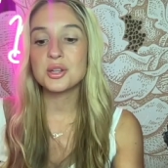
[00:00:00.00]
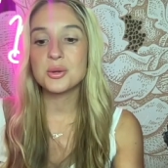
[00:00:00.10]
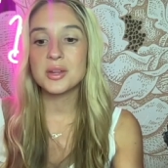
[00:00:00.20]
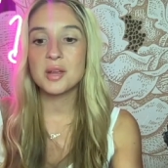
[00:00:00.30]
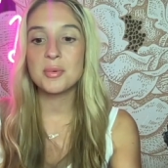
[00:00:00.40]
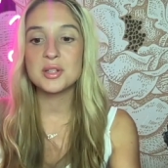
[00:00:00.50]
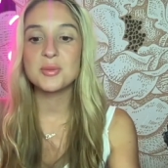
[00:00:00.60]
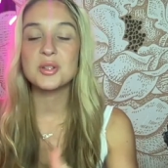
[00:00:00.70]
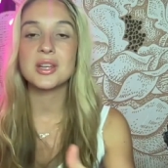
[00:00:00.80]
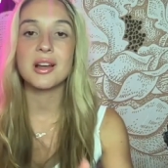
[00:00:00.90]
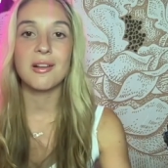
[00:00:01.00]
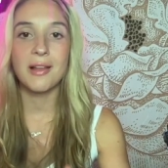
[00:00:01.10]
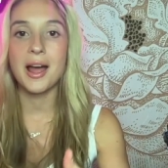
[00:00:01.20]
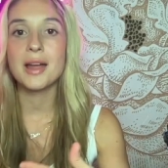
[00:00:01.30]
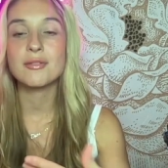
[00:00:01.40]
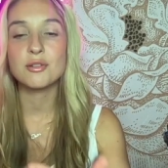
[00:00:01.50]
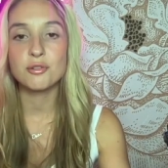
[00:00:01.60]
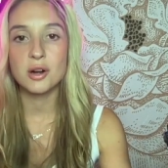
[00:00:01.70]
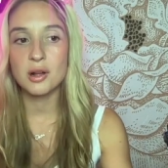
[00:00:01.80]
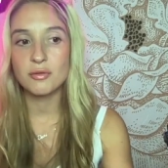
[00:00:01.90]
To keep his music alive in
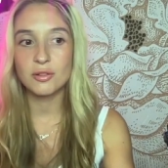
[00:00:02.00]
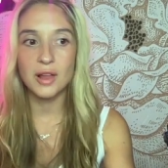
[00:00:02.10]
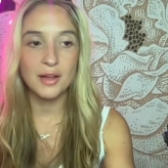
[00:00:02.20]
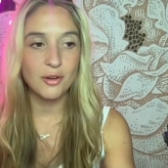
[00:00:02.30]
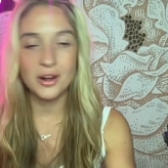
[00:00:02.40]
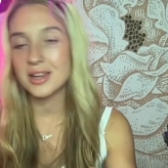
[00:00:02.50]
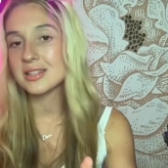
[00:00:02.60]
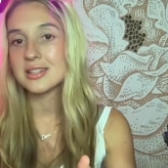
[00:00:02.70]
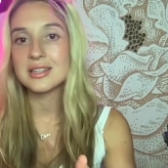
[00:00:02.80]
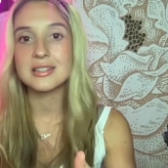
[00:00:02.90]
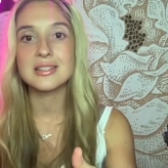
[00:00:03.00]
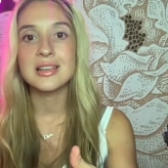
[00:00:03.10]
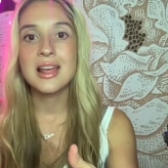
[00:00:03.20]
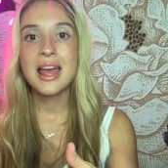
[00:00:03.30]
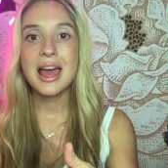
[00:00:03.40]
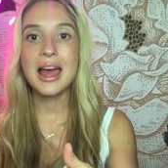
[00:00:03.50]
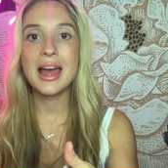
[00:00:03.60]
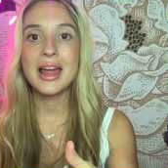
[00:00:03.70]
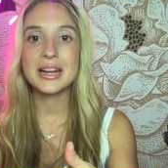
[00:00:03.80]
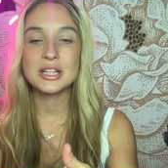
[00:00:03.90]
front of live audiences
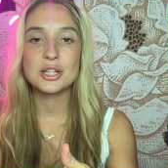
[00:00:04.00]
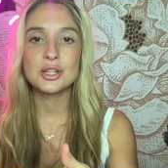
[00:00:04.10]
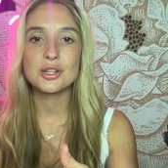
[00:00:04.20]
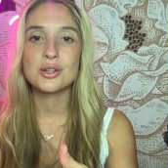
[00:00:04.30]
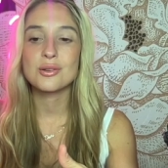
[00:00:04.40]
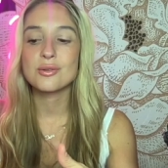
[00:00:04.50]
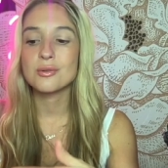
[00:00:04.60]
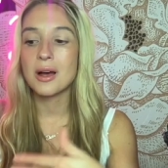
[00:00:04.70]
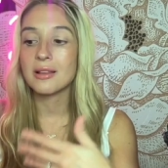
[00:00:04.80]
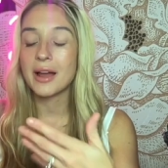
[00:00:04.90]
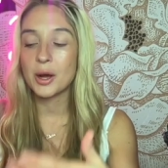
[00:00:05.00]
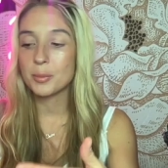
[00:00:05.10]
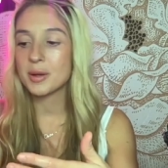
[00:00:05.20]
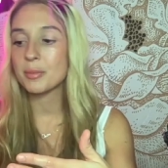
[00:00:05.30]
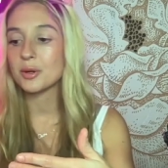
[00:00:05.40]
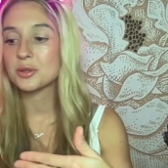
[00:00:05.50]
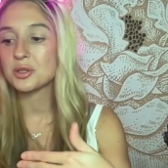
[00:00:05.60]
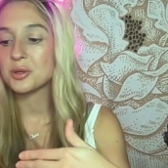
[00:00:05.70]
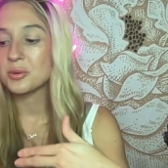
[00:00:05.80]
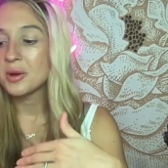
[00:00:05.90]
and to allow people
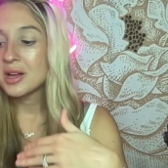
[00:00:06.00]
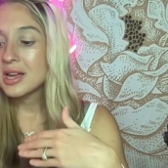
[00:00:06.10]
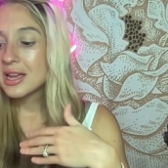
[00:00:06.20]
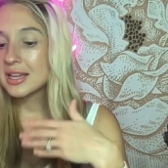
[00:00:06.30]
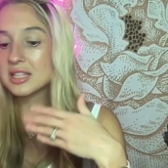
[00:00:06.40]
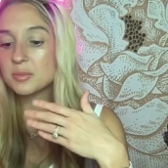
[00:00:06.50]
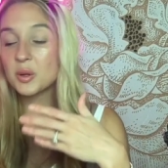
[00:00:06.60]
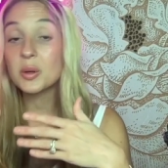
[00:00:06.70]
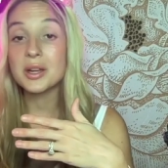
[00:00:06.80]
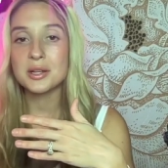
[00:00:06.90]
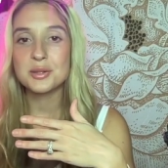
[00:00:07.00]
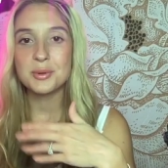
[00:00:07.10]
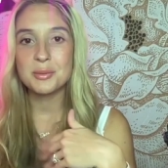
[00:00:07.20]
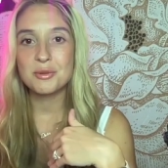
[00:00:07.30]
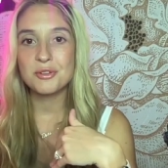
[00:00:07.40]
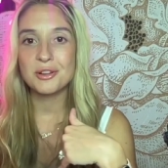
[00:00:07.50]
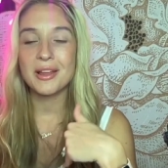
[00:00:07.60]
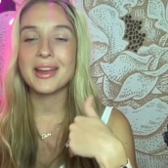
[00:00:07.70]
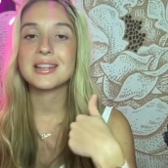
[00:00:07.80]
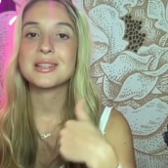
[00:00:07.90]
to experience what it would feel
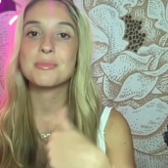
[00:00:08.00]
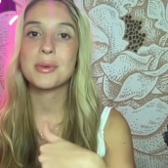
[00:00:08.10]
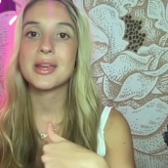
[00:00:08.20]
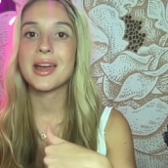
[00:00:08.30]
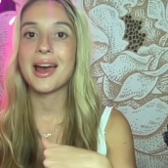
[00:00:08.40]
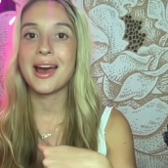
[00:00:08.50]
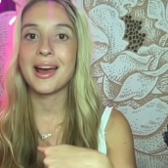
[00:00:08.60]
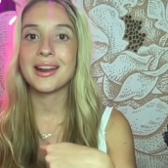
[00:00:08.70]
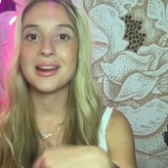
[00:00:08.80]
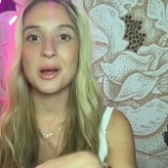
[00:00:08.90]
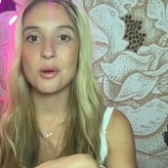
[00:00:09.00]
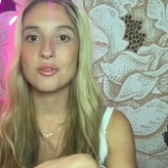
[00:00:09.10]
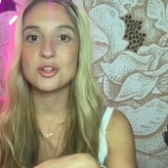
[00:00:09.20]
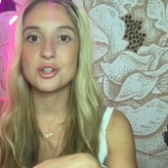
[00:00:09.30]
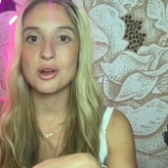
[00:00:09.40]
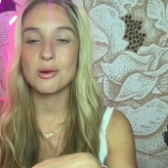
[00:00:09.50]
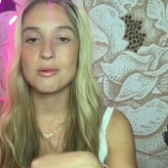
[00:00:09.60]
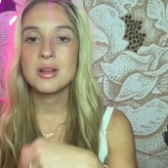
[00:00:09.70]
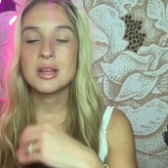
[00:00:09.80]
like to be at an Elvis show